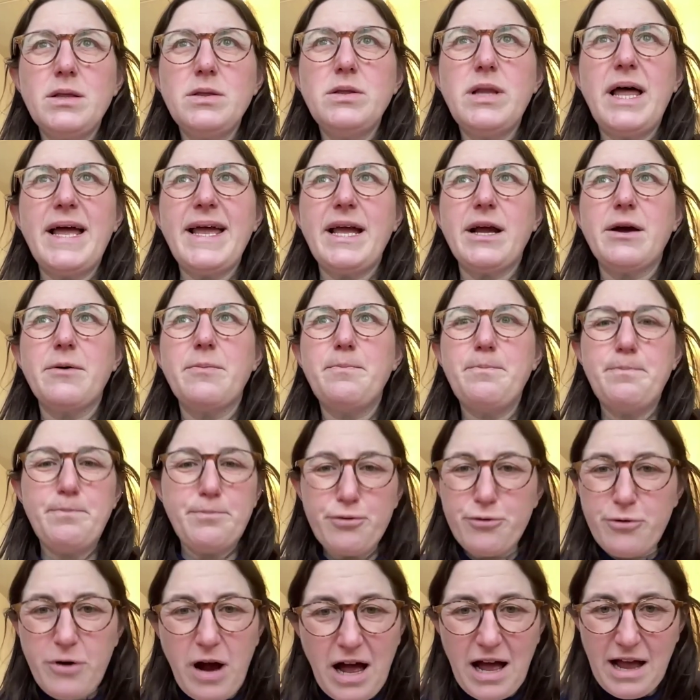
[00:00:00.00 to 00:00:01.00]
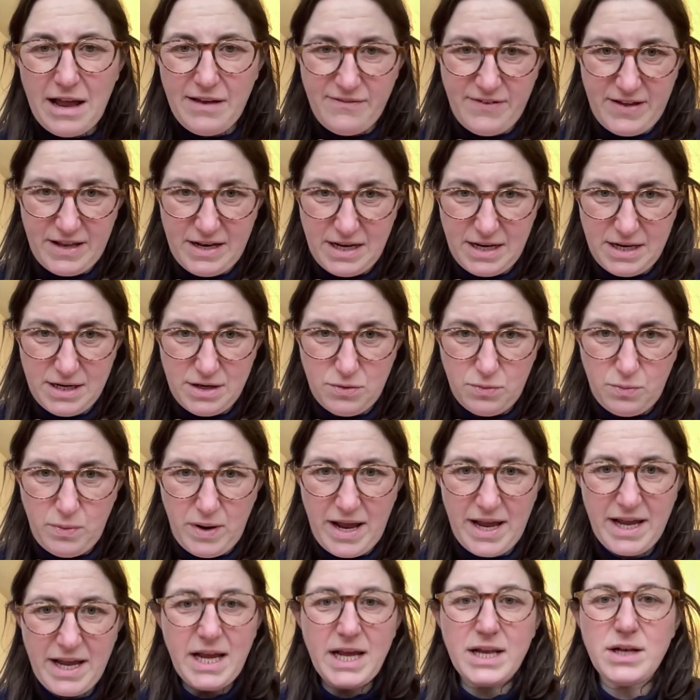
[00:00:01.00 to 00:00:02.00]
like private in a
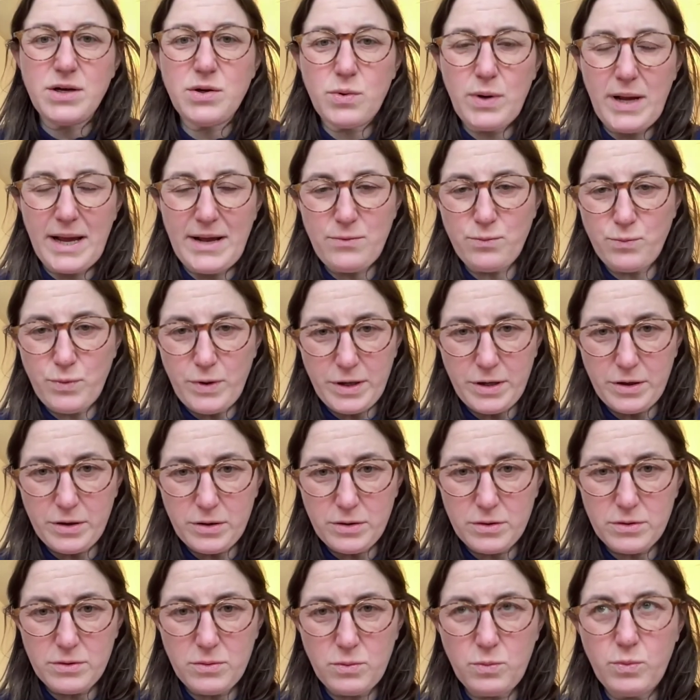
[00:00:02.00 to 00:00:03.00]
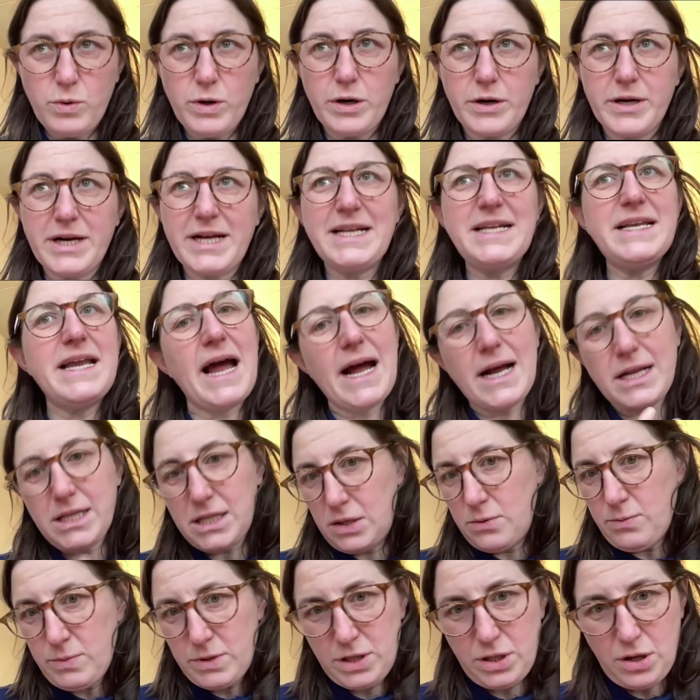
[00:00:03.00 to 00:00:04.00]
way, and we're
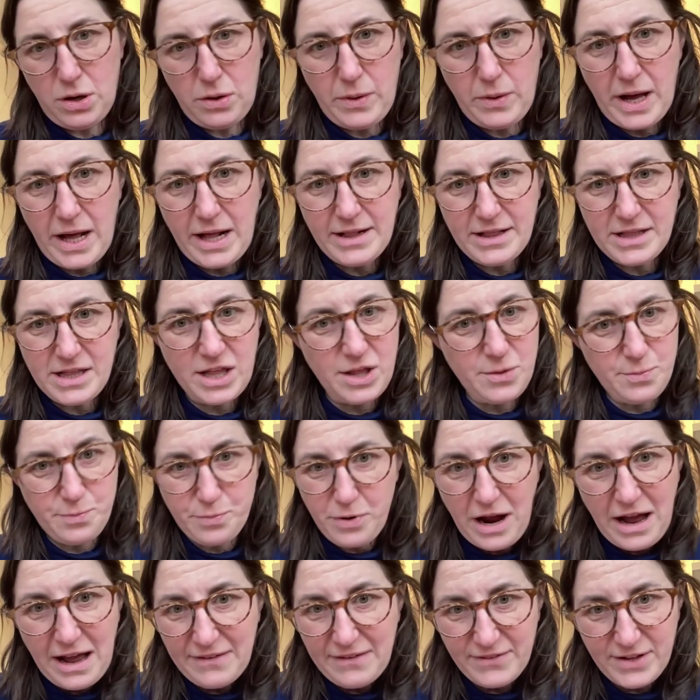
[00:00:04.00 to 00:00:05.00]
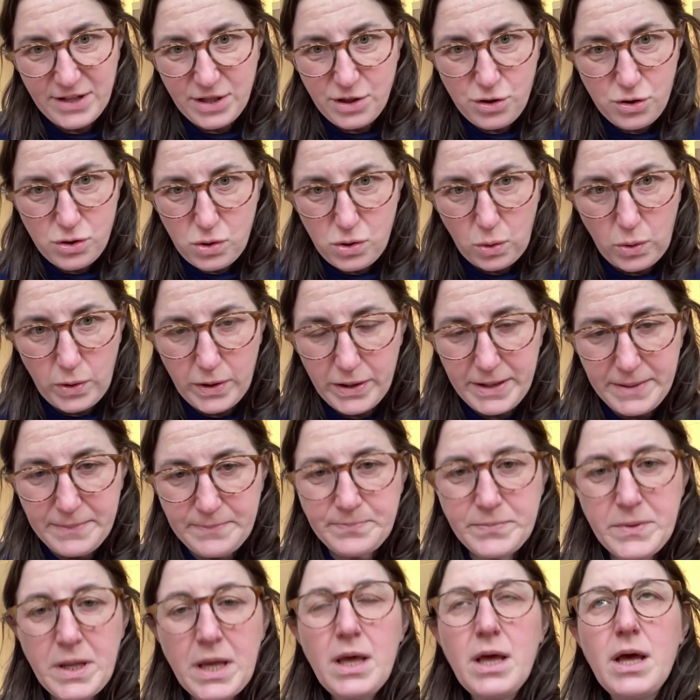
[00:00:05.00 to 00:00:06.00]
connecting with Johannes's private
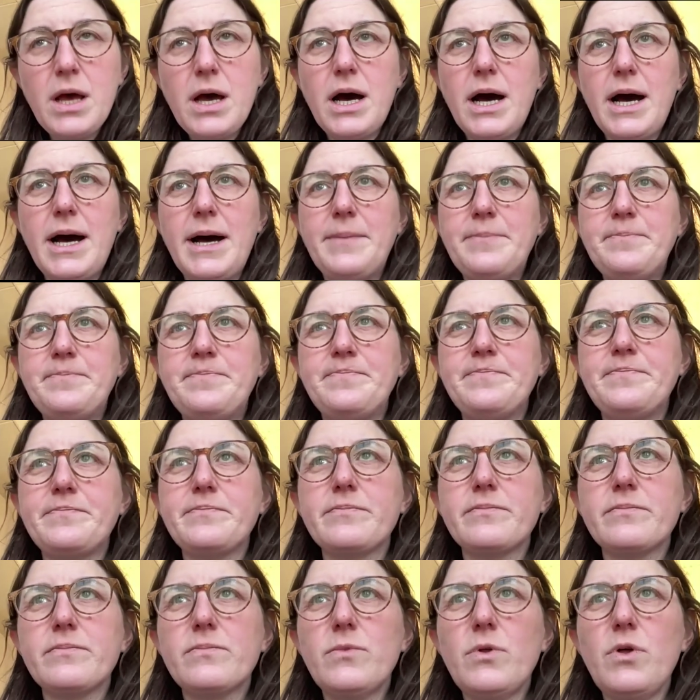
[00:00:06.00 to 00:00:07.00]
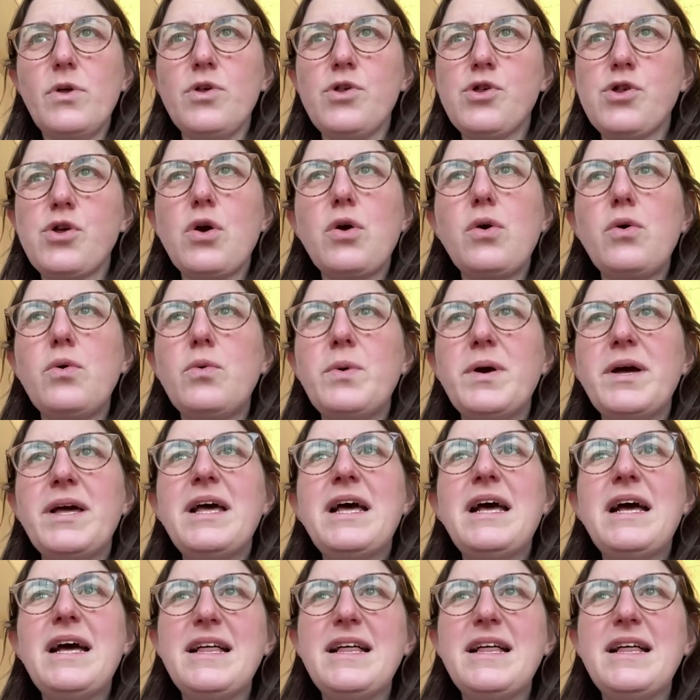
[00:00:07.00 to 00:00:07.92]
story. Um, So